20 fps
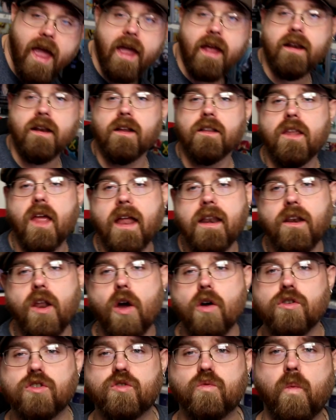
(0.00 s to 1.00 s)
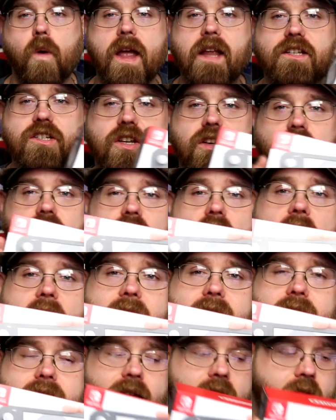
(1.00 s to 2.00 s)
a Nintendo Switch
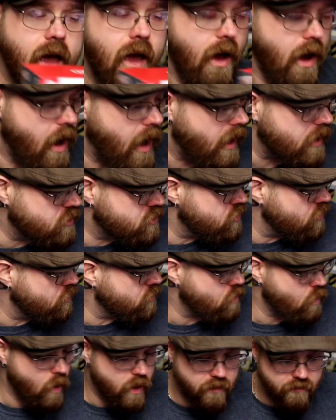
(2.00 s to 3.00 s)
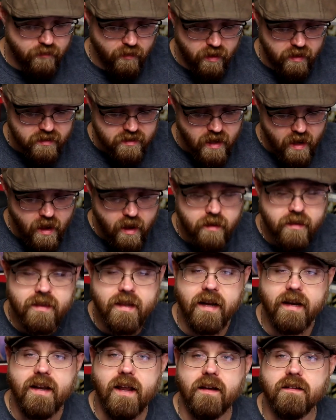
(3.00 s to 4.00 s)
Lite on June 21st.
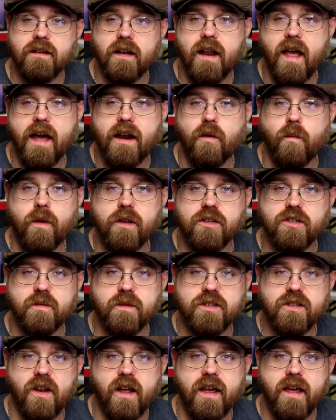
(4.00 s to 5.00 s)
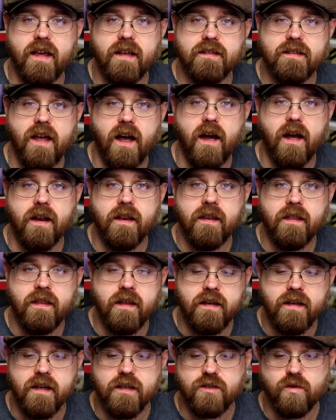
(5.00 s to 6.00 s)
Details on how to win the Switch Lite is on
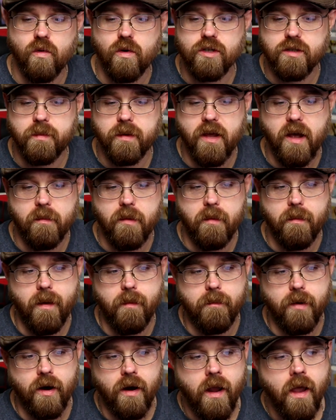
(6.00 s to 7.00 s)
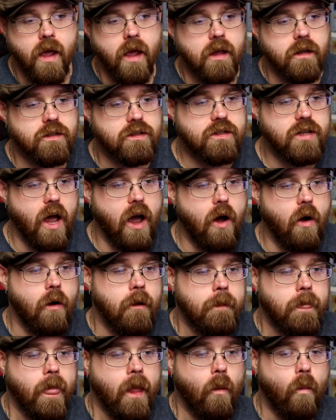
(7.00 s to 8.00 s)
the Discord. Become a member. So,
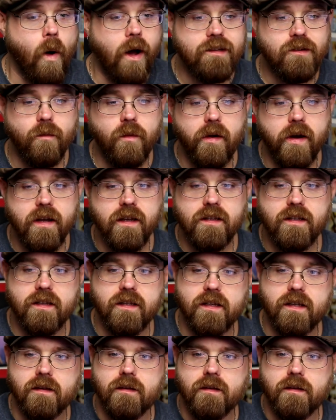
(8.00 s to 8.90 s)
wasn't really